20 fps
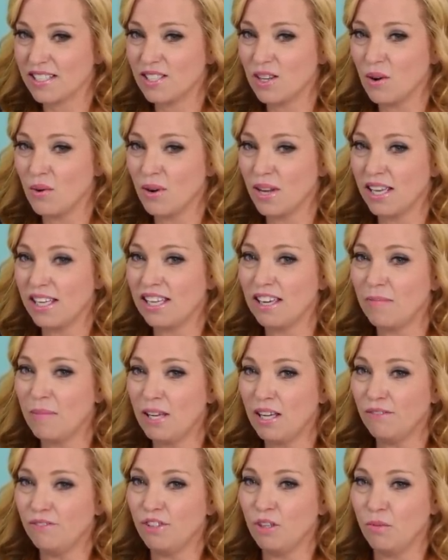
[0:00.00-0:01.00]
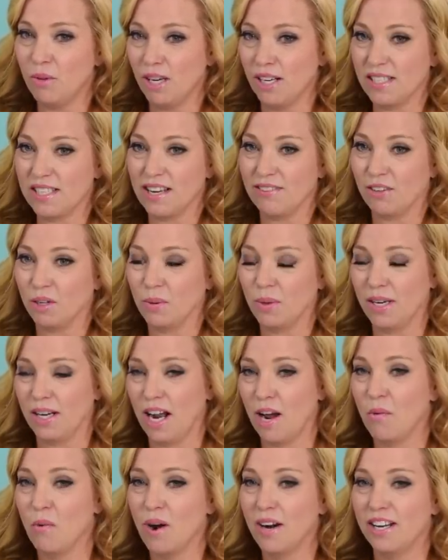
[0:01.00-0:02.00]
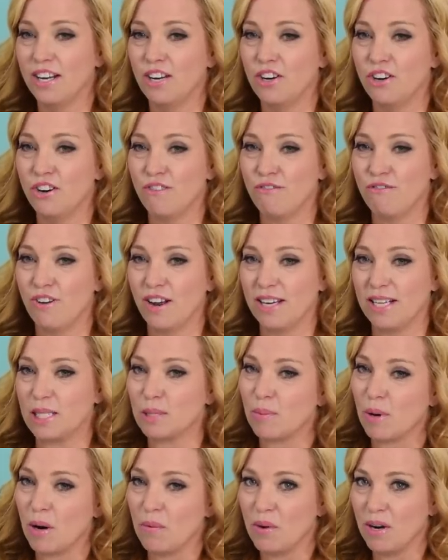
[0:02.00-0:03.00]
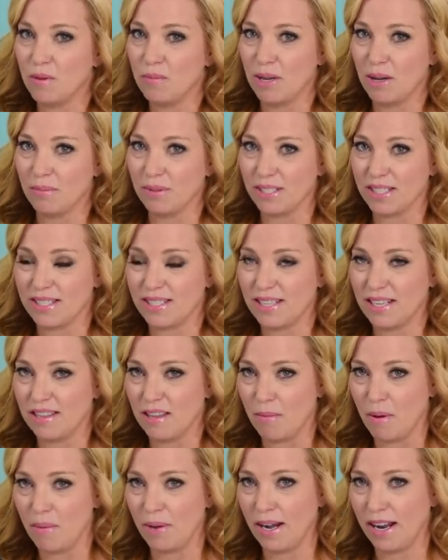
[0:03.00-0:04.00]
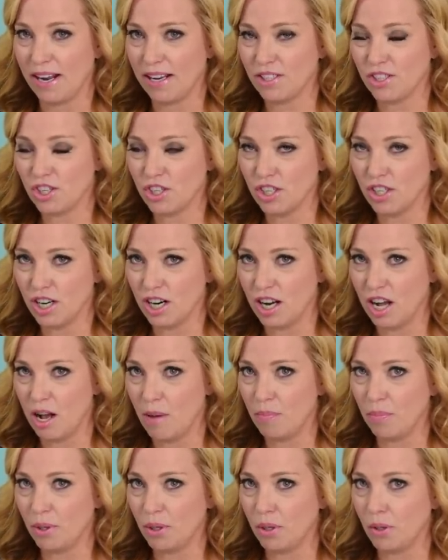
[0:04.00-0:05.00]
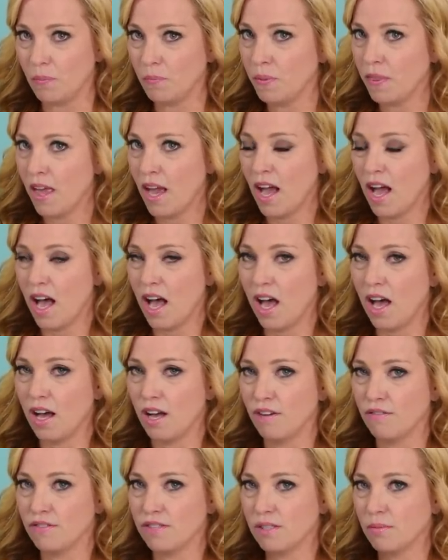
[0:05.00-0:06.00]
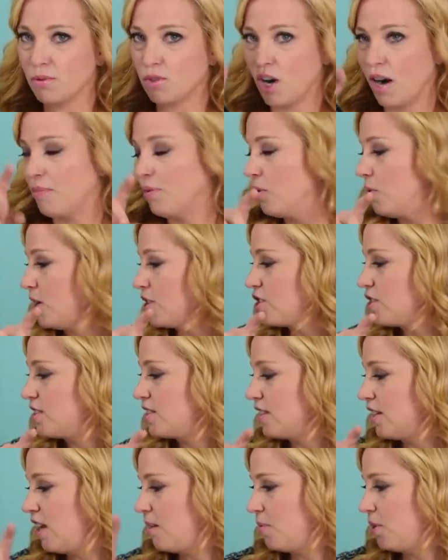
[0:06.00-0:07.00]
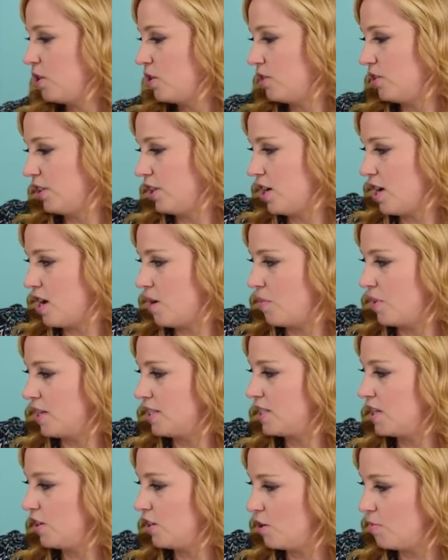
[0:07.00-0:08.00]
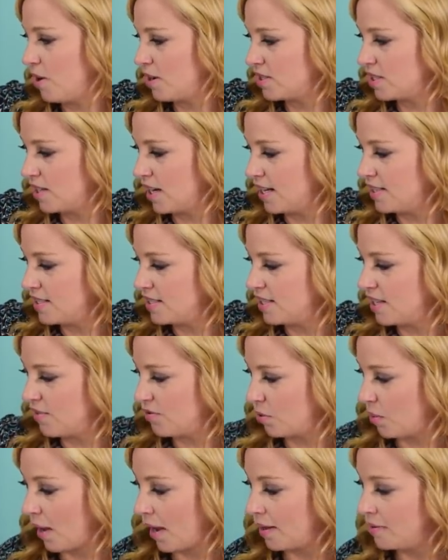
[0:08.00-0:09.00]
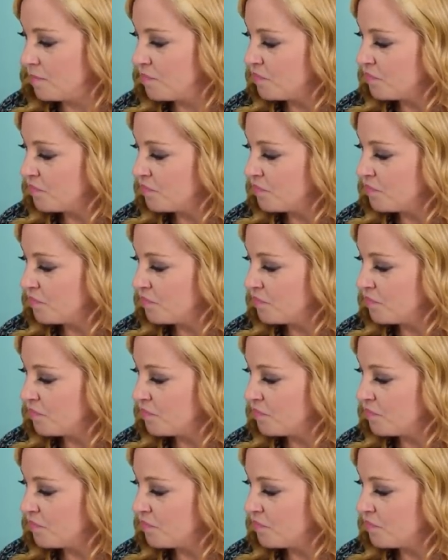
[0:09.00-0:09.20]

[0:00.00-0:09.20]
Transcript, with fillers: So give me a few minutes, everyone. I want to hear your funnies, but I want to be able to see them. I'm going to answer a couple of subscriber questions that came in earlier, and I want to tell you about tonight's giveaway.